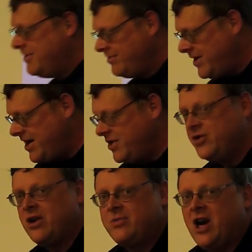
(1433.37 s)
Either
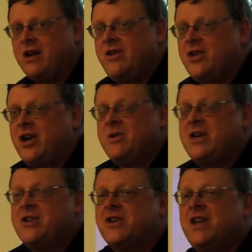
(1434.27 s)
cryptography with
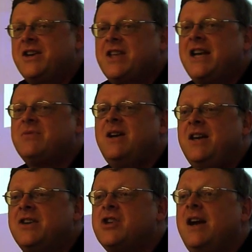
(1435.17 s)
100% success, that's when
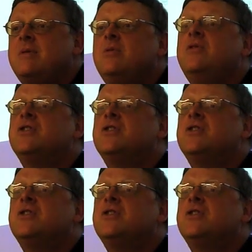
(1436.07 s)
it's time to move to